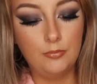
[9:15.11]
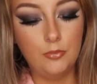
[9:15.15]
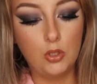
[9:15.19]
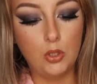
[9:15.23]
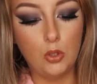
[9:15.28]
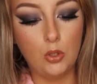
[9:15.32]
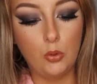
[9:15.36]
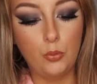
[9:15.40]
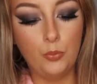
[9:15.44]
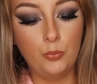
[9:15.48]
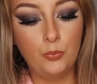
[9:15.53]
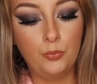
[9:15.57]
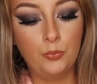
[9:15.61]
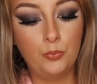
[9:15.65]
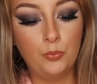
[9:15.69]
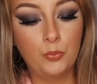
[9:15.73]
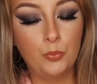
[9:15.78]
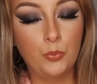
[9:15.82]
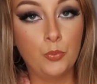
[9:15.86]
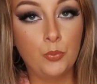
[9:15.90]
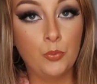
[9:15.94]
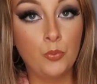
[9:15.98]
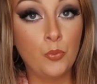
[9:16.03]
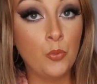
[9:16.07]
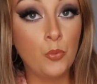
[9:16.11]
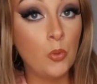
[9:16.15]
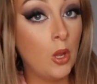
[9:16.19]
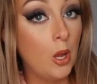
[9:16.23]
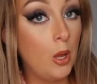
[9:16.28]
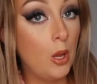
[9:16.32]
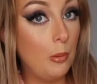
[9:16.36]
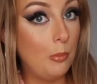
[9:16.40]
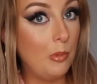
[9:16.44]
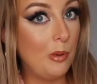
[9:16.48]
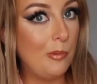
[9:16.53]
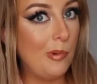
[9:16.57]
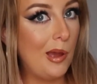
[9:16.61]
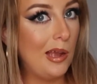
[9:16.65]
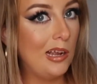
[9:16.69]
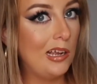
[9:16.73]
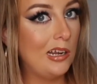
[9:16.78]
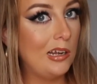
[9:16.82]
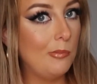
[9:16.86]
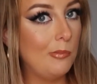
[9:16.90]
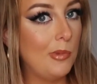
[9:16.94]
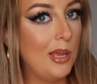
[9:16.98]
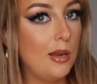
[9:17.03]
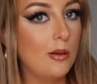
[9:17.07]
so be back
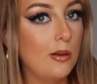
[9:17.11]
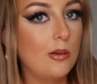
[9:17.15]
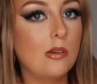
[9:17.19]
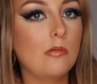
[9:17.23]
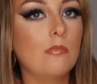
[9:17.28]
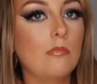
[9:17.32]
in a bit.